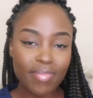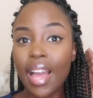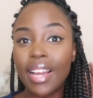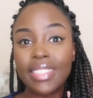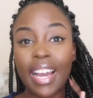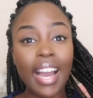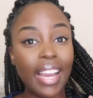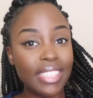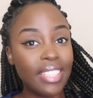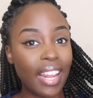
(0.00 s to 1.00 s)
and I
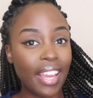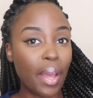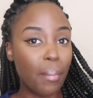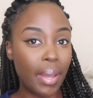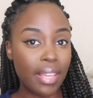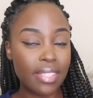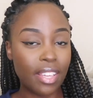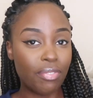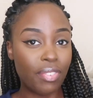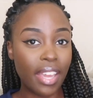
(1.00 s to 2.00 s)
actually like a
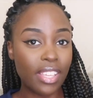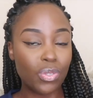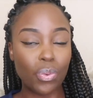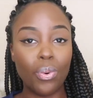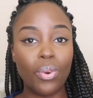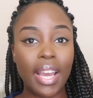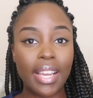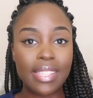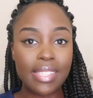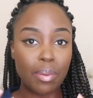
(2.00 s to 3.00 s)
basic face or
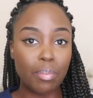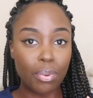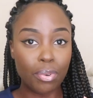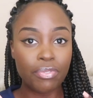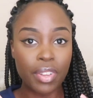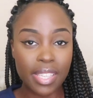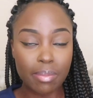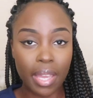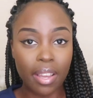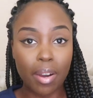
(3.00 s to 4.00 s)
like a simple
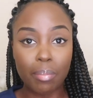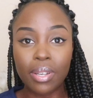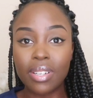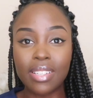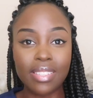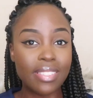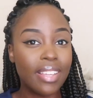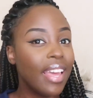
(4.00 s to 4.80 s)
face makeup because